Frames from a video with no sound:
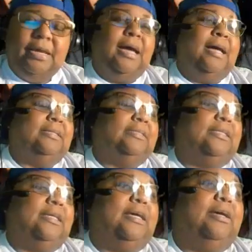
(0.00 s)
I
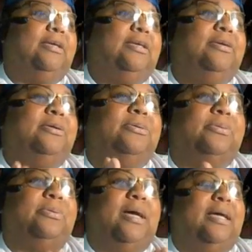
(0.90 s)
tell
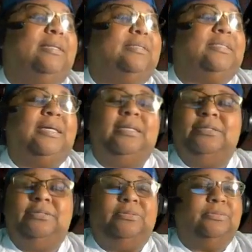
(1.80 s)
you, I tell
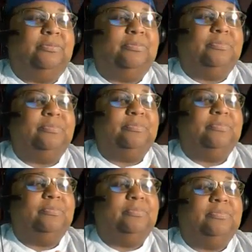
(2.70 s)
you,
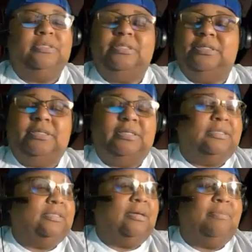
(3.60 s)

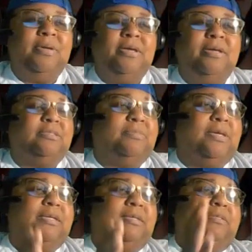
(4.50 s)
it's something else,
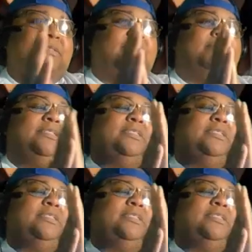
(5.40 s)
man. I'm